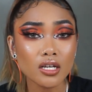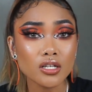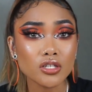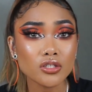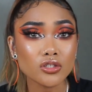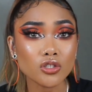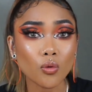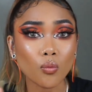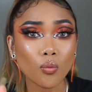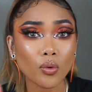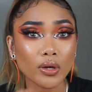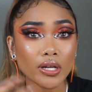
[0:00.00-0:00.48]

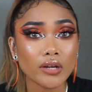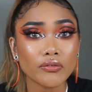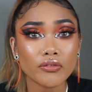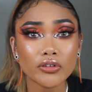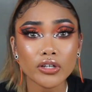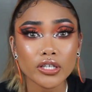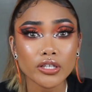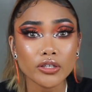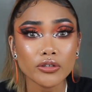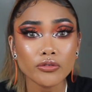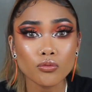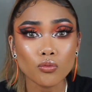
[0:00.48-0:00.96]
So whenever
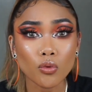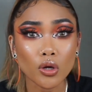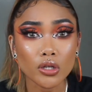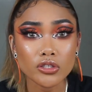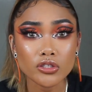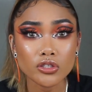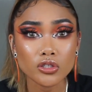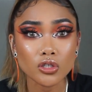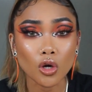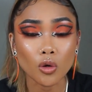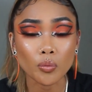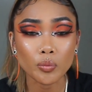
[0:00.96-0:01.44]
he
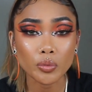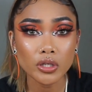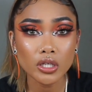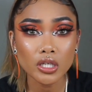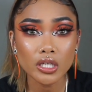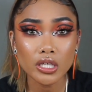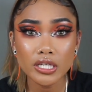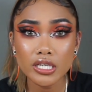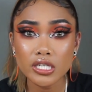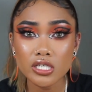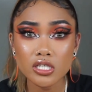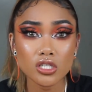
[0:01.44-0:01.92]
wants to go pee,
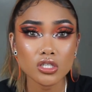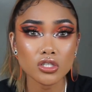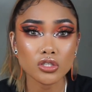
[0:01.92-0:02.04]
he